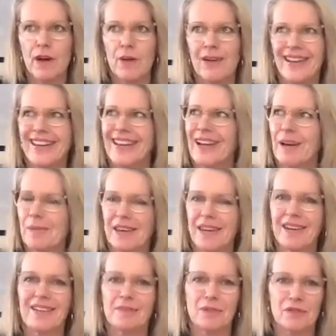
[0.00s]
to get up
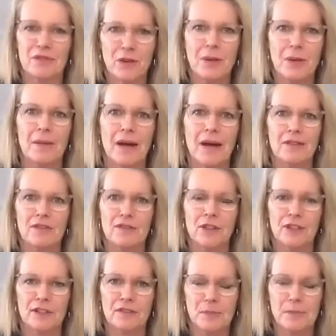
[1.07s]
here and perform at my
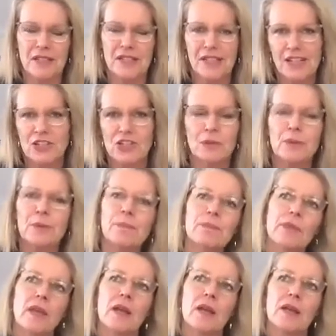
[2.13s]
fullest potential,
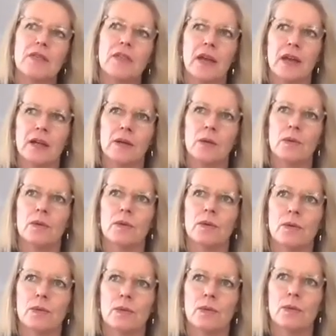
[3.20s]
then
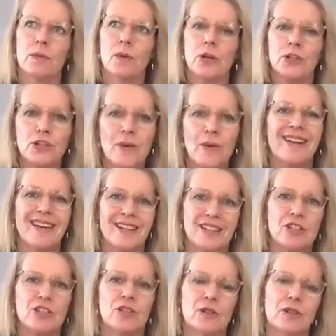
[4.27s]
what do I need
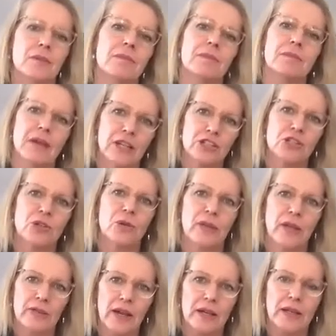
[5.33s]
to do to make sure
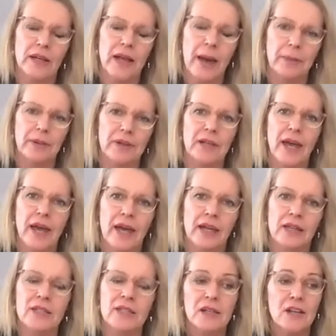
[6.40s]
that can happen?
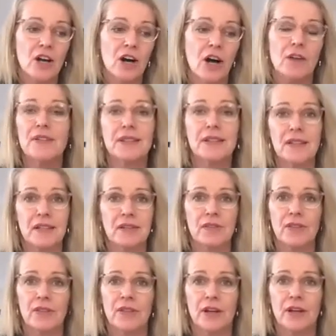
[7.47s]
And obviously,
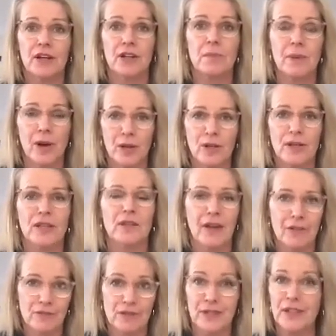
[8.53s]
there are components of
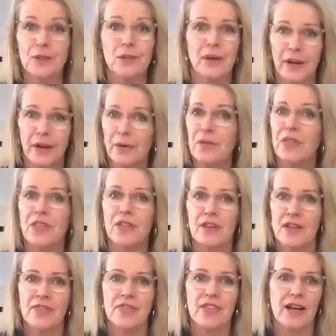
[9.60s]
our physical health
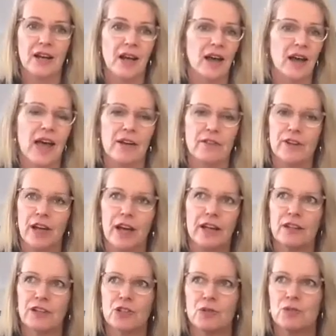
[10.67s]
that have
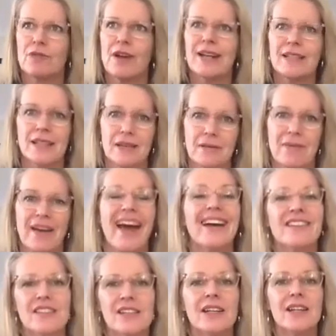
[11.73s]
a direct
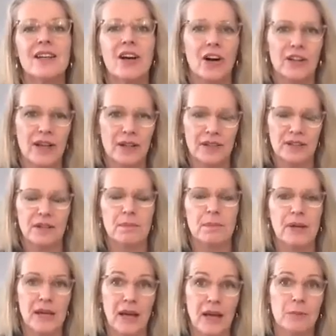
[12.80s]
impact on us
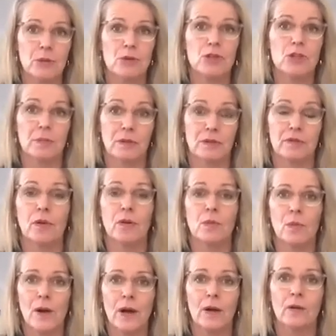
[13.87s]
being able to perform
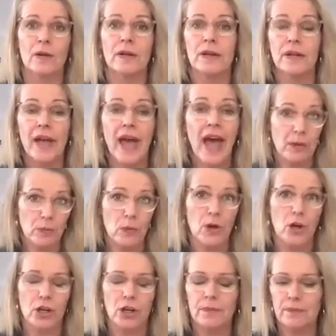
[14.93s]
well at work.